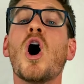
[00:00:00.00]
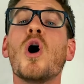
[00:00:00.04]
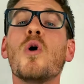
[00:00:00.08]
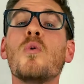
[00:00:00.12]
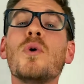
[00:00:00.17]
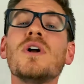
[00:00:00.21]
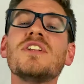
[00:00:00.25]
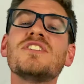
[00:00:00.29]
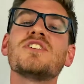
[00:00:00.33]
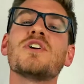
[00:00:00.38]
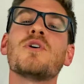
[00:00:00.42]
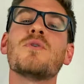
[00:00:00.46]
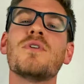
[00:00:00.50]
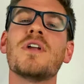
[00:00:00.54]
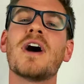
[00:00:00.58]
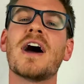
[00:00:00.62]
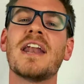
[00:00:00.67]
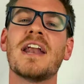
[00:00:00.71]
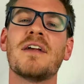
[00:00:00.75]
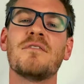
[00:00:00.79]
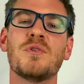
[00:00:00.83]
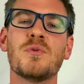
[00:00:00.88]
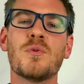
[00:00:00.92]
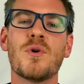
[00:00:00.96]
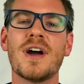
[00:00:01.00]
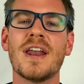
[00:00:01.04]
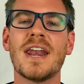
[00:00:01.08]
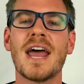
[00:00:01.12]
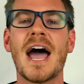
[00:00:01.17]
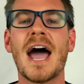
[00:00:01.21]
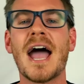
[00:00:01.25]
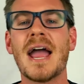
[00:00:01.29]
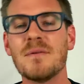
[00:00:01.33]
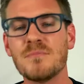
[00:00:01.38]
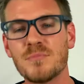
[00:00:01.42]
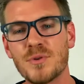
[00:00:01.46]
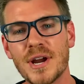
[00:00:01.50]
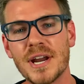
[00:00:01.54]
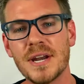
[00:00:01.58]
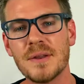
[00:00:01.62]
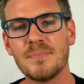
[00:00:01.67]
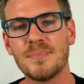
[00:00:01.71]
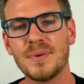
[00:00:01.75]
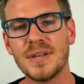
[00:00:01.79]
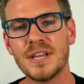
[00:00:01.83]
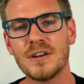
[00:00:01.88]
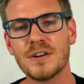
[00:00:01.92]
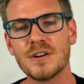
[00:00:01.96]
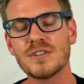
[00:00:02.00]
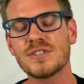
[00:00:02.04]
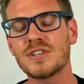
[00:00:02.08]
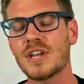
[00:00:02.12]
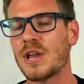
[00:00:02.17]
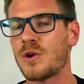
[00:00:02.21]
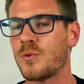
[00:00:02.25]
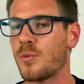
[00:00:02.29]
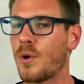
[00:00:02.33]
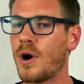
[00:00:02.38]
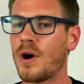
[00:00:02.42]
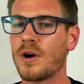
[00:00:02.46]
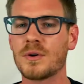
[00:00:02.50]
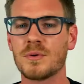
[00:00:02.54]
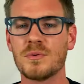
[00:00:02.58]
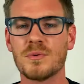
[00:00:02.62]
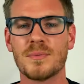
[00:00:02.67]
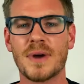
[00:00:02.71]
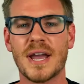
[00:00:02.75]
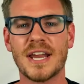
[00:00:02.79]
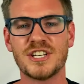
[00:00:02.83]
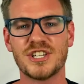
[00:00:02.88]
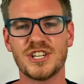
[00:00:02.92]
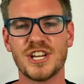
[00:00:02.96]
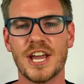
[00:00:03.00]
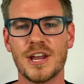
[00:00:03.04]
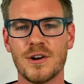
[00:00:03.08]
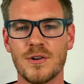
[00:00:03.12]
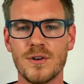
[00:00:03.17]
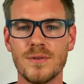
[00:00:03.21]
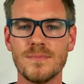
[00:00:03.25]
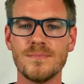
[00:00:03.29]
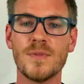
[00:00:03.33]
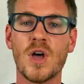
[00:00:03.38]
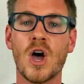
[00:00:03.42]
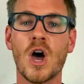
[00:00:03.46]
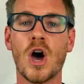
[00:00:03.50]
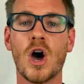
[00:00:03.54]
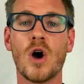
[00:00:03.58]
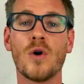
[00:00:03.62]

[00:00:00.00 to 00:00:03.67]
What's going on everyone? I'm Brandon Peters and welcome to my channel.